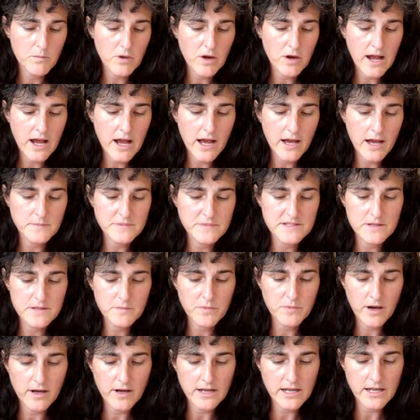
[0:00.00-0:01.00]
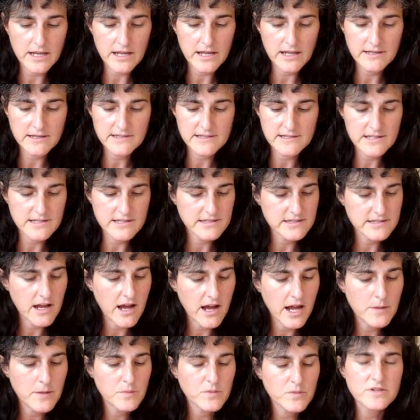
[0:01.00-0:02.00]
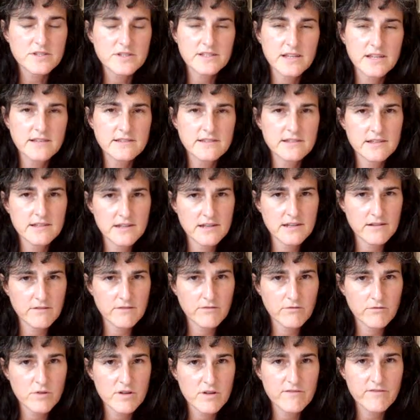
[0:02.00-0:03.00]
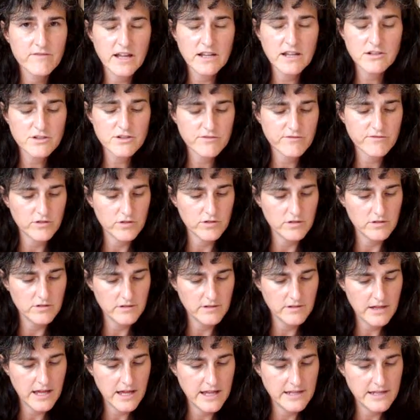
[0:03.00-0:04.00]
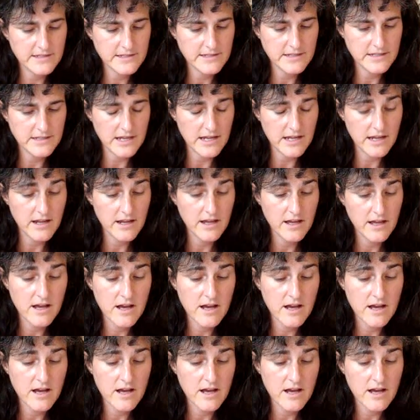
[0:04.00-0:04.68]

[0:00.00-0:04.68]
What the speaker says: Perhaps the body is this hypersensitive, revengeful entity,